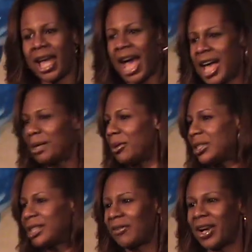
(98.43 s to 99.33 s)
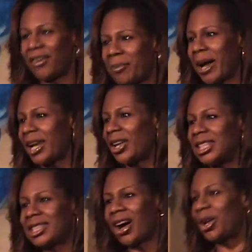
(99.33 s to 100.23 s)
animals for everybody
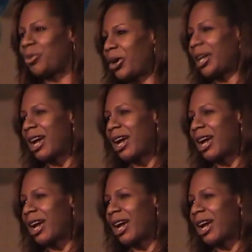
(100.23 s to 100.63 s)
on this hard work